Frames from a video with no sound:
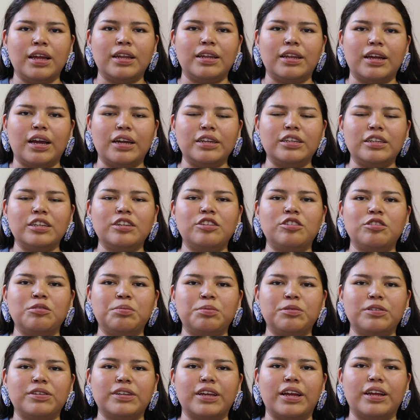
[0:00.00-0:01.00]

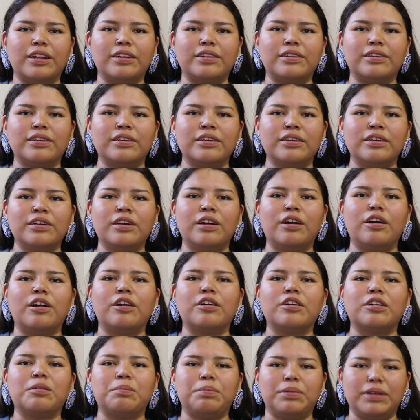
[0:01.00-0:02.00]
92%
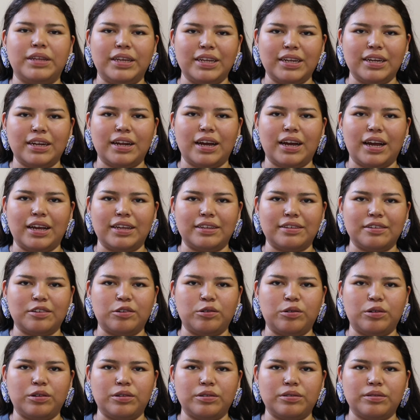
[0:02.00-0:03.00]
are completed high
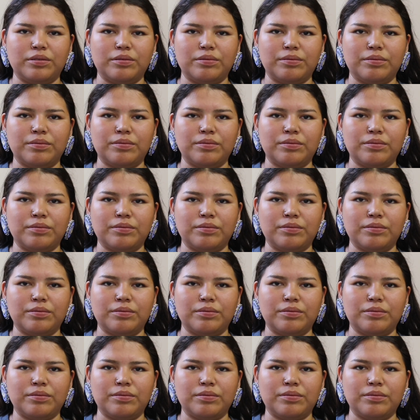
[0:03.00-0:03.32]
school.